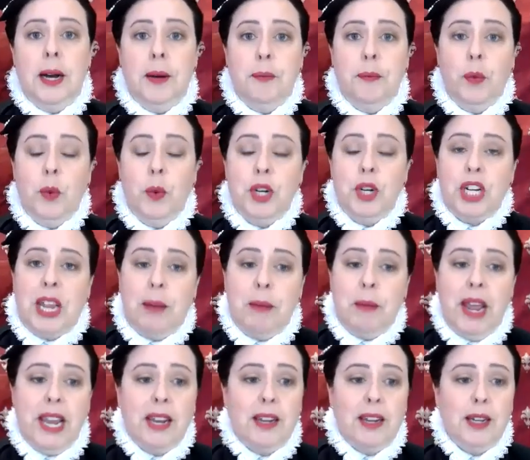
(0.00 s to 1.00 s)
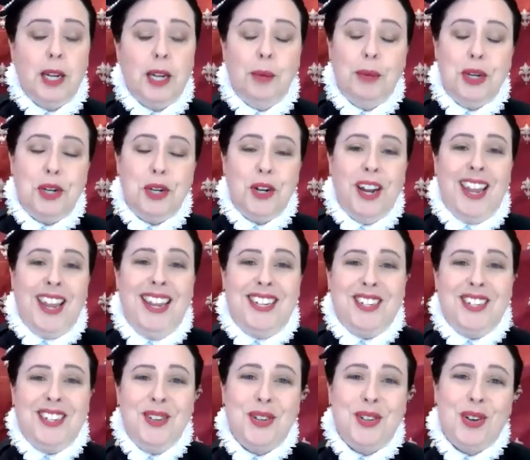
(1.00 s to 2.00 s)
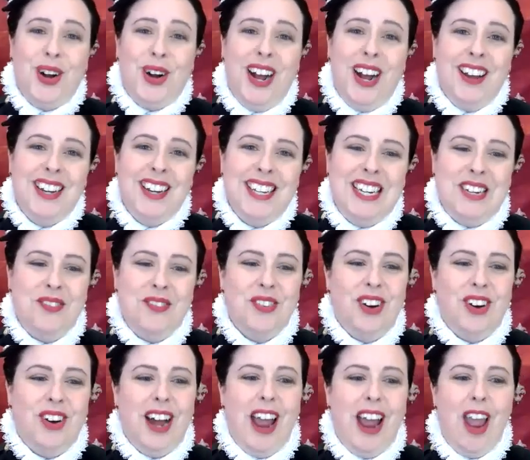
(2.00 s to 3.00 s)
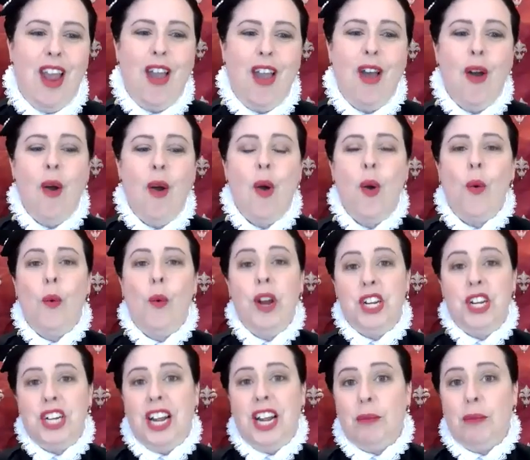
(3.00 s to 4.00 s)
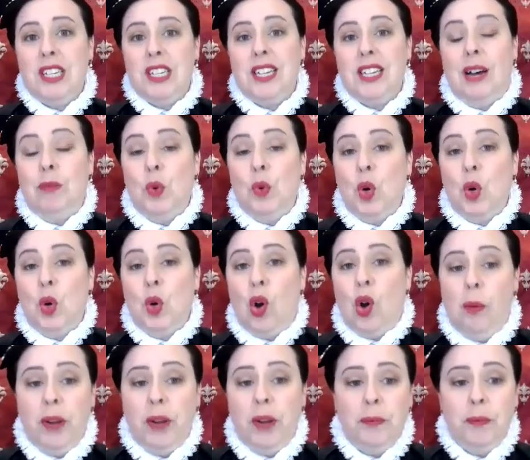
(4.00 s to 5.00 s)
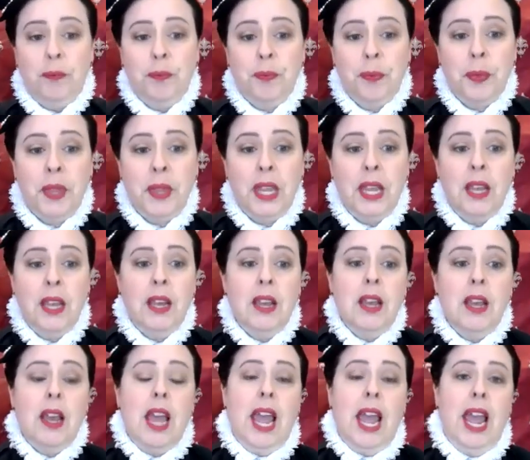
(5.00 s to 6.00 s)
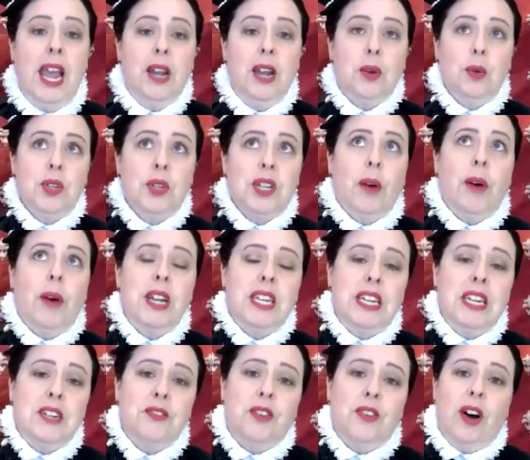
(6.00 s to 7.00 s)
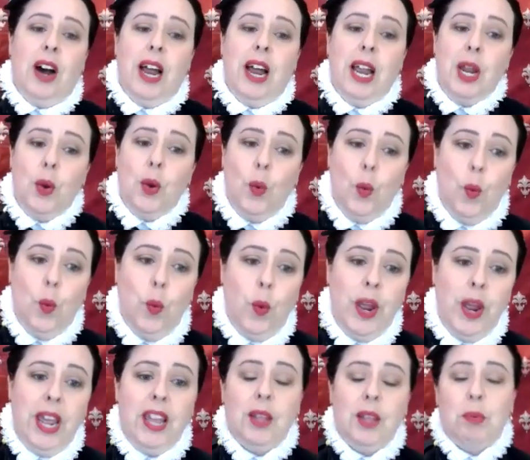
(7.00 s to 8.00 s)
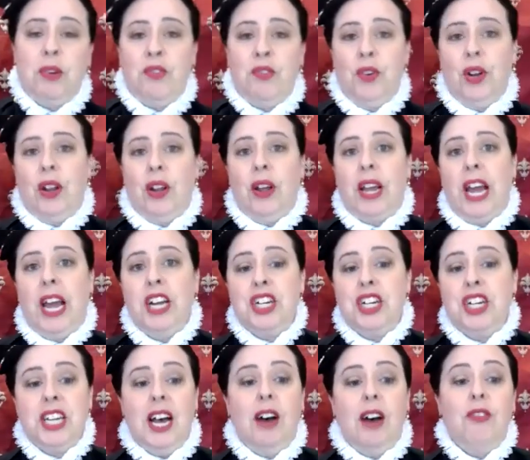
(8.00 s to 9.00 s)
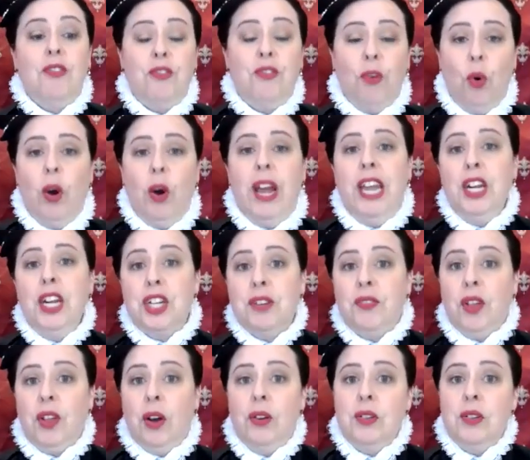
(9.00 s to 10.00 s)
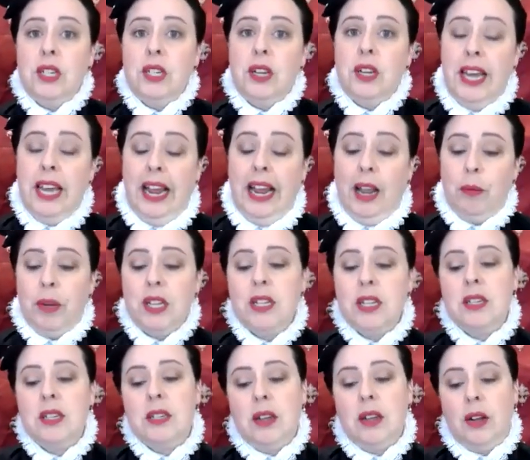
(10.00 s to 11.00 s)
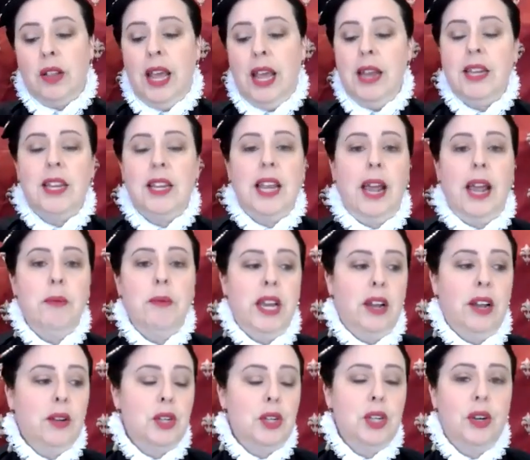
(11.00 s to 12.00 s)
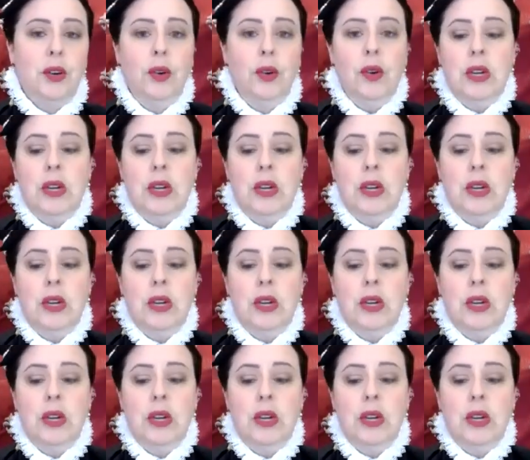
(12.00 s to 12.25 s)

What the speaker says: which can make it a little bit tricky to try and identify which elements are more common, and also identify where the preferred locations are for each of those elements. So that came down to